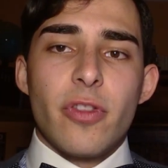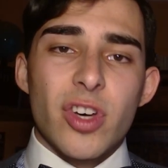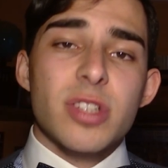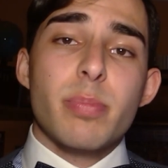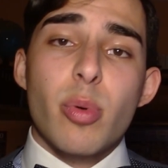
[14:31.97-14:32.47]

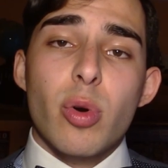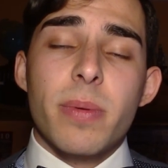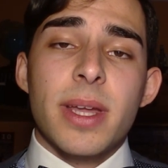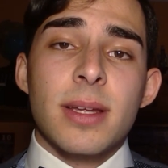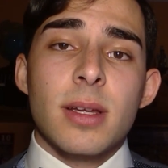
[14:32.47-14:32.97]
thus
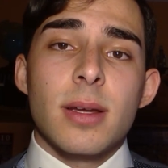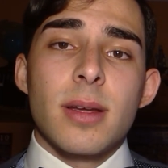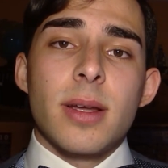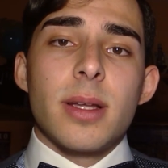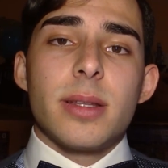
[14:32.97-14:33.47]
proving
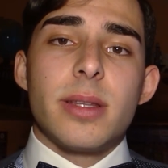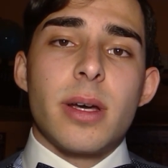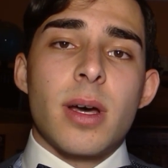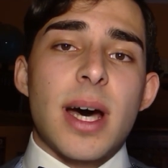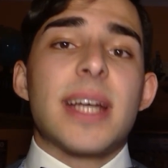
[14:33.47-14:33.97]

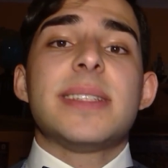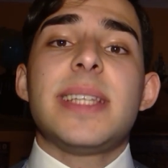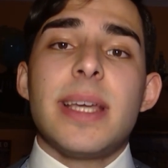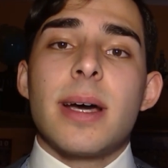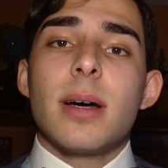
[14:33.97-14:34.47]
the
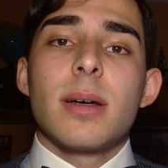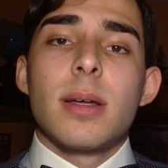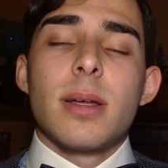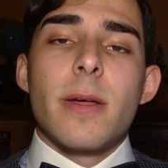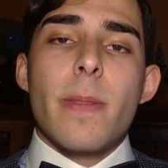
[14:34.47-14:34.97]
idea
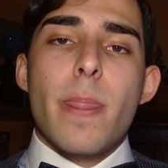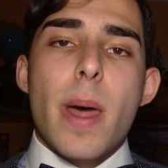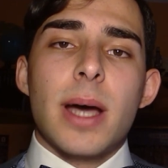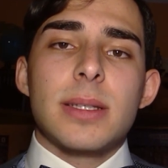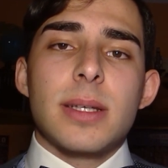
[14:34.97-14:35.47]

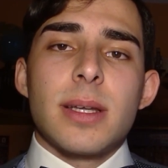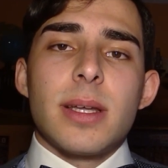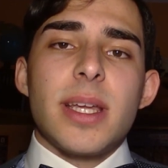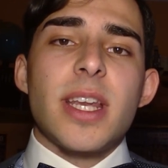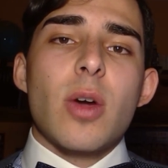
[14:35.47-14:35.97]
that
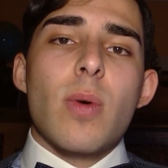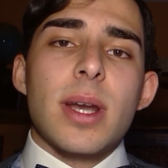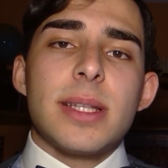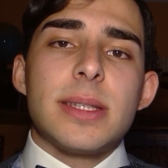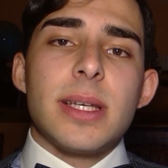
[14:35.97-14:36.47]

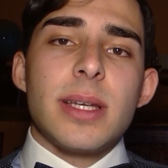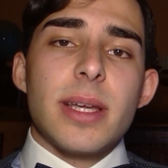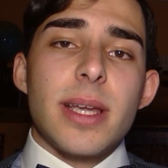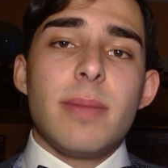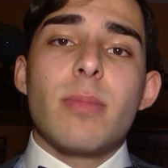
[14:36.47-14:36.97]
inequality
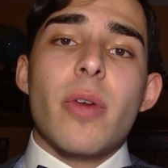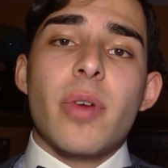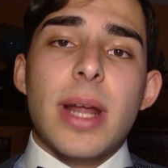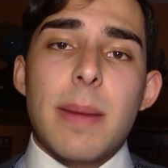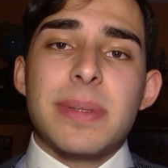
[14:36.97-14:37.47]
in
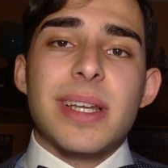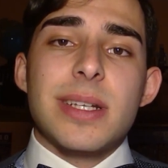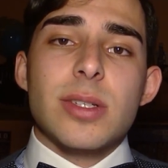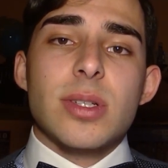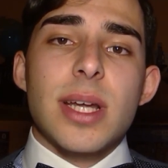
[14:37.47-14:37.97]
modern
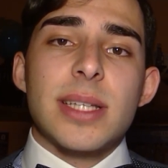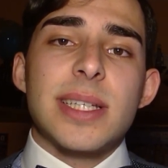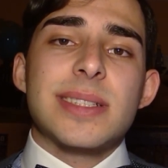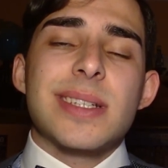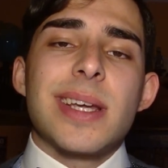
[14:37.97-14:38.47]
capitalist
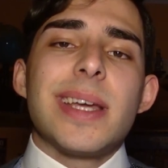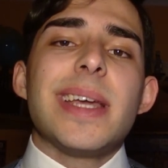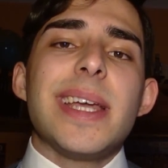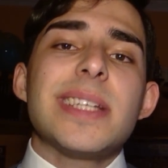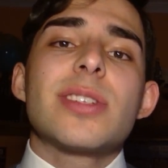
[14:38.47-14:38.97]
societies
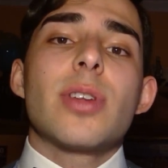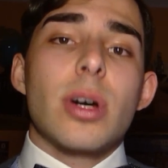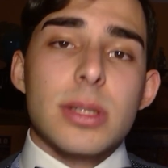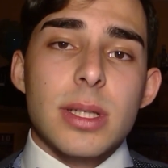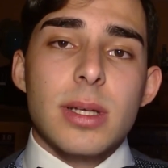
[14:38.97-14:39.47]
is
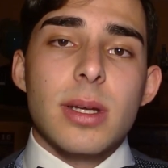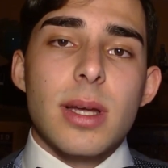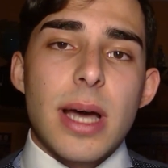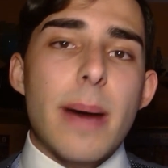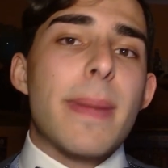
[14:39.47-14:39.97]
not
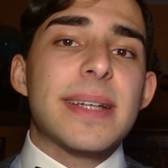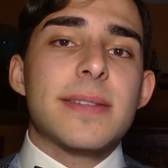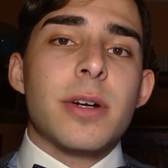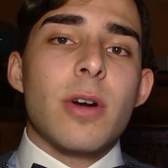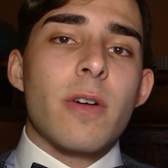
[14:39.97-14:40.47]
a
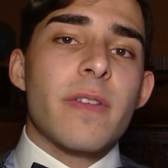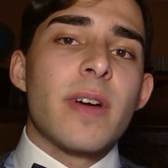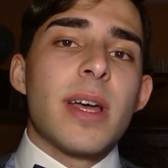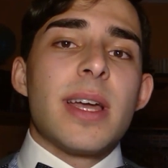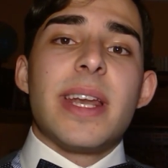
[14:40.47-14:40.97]
matter of
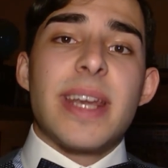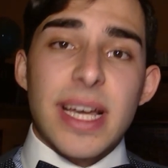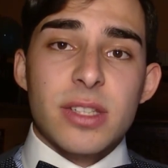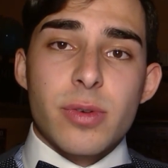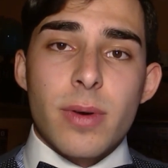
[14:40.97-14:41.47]

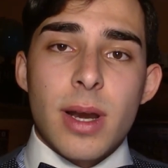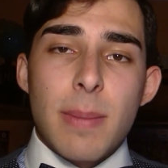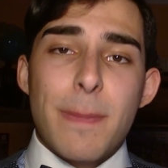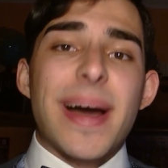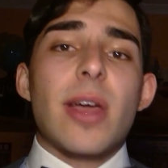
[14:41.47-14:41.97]
natural
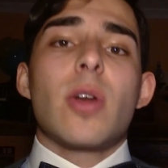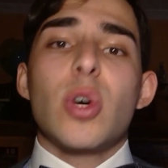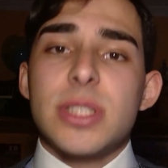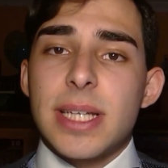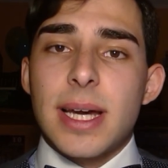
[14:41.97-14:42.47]

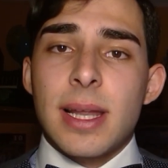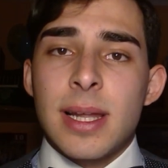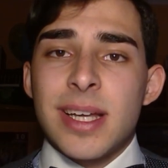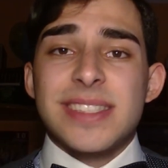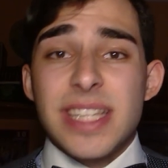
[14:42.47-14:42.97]
biological
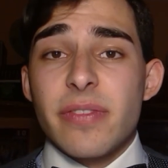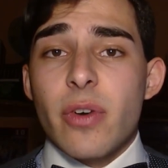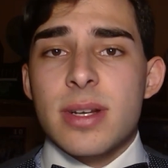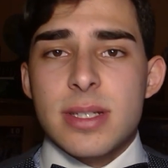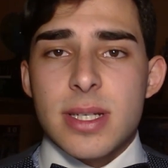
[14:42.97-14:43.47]

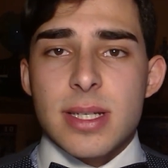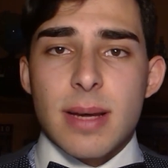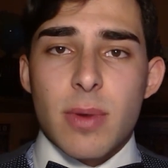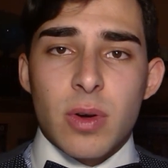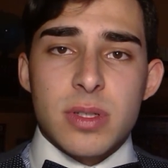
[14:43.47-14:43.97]
differences
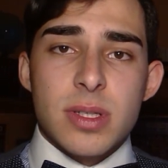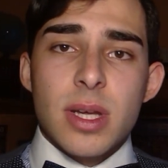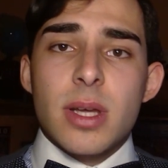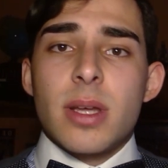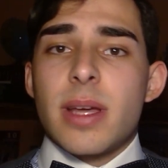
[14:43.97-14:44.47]
amongst
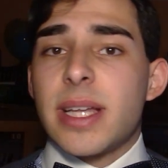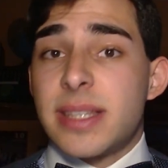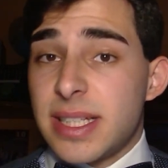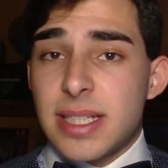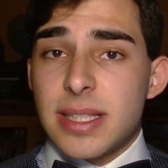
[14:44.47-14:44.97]

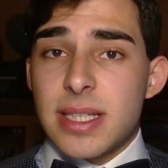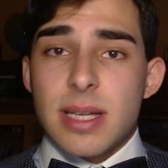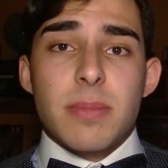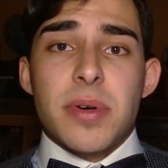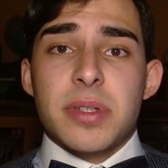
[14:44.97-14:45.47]
ethnicities,
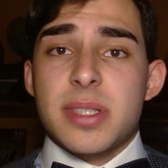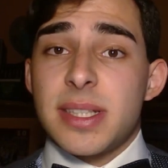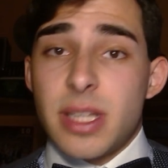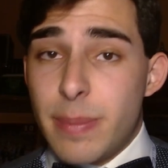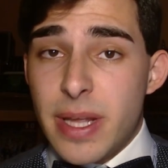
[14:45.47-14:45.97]
amongst
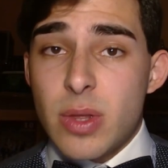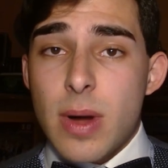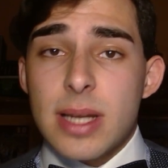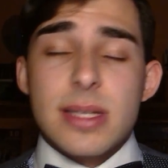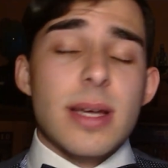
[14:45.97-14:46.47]

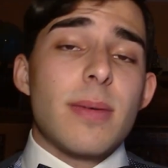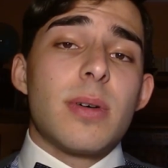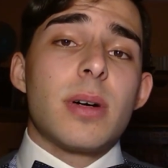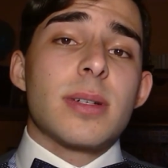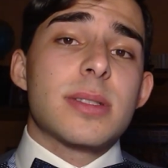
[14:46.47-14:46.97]
individuals,
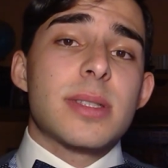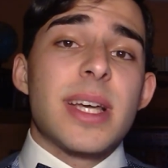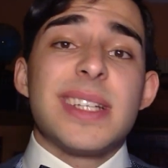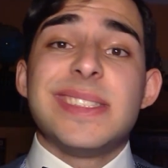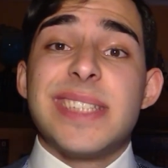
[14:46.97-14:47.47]
amongst
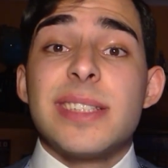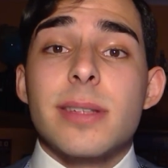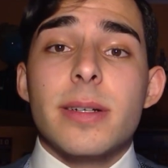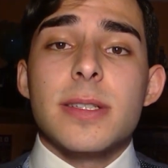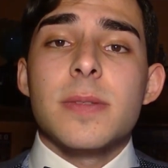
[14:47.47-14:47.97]

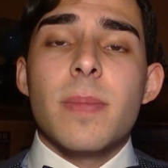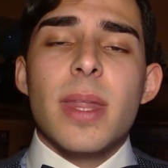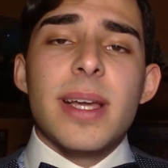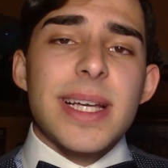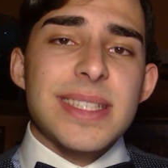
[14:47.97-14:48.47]
genders,
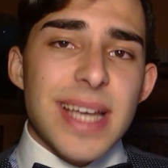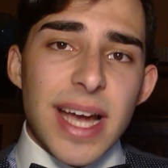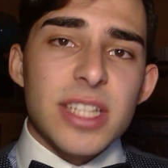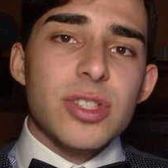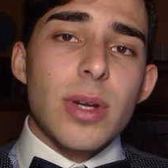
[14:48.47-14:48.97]
is
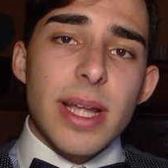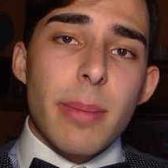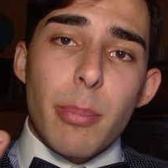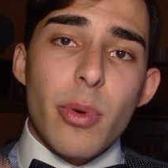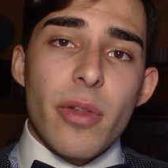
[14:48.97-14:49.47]
actually
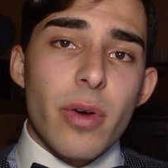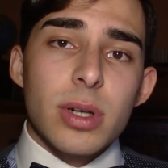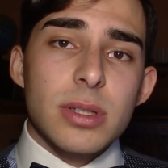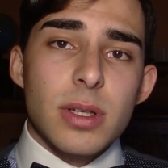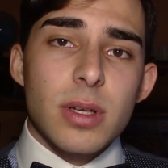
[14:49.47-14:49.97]
a
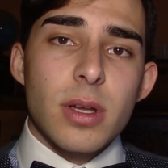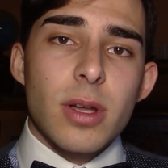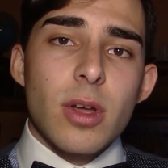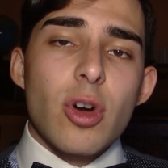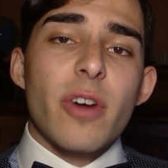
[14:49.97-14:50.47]
product
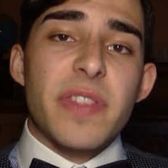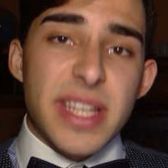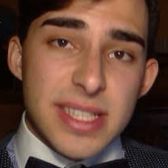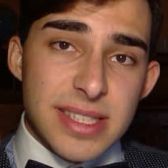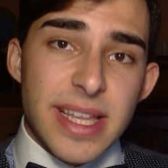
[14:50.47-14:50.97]
of
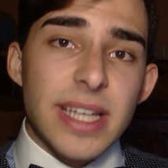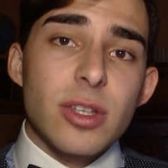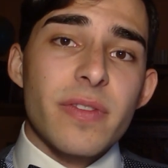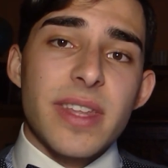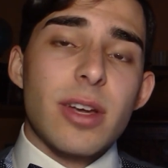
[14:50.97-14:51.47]
the
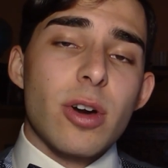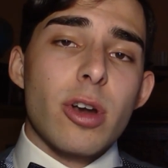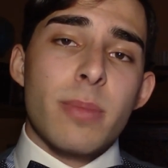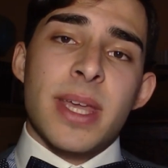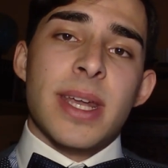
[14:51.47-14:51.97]
state of the
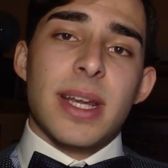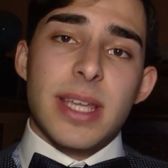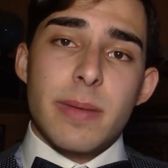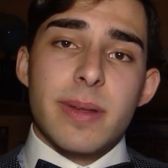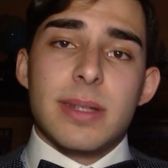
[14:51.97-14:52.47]
economy at a
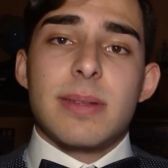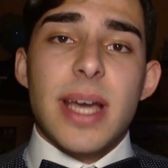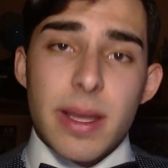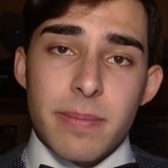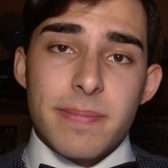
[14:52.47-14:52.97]
given
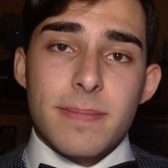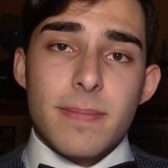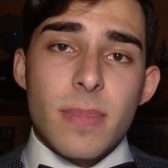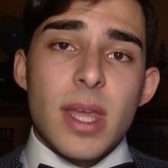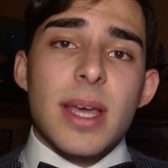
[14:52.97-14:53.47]
time.
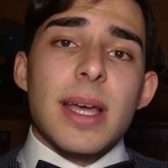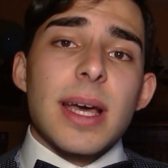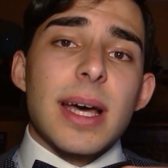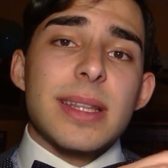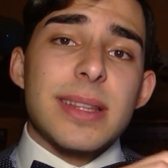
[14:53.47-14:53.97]

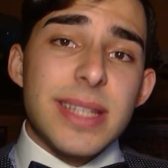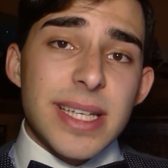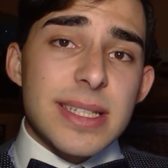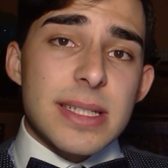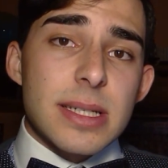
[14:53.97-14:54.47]
And
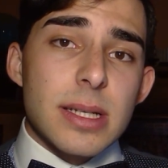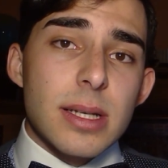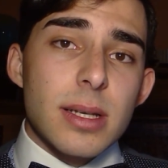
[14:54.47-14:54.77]
this